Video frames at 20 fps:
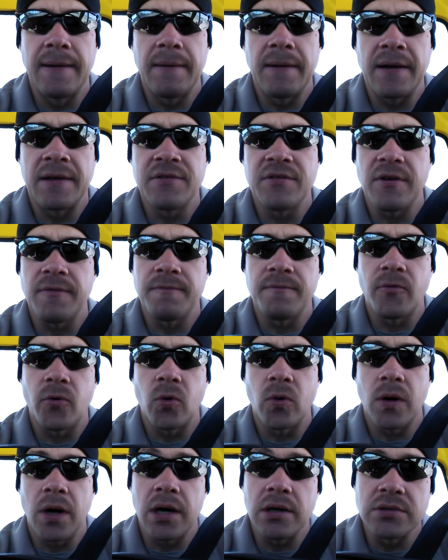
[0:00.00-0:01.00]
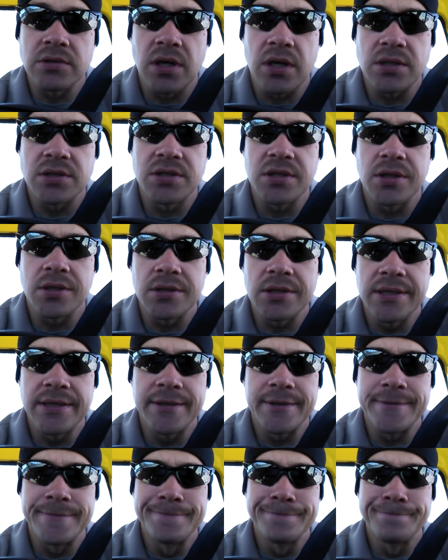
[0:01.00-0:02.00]
except for i'll talk to y'all
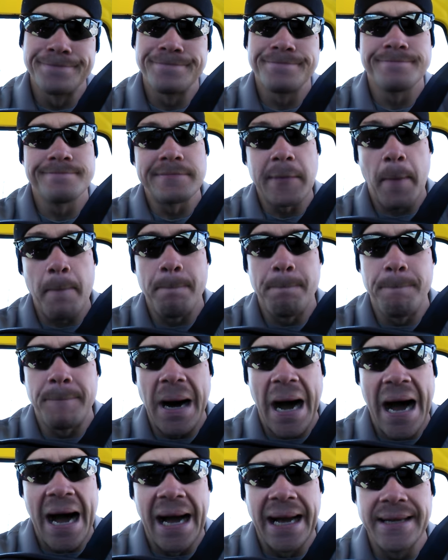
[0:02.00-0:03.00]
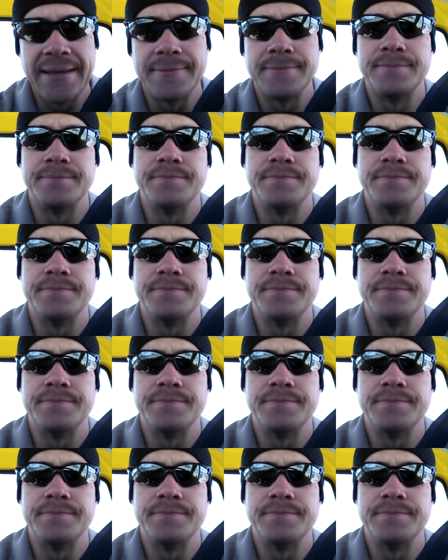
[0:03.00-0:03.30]
later bye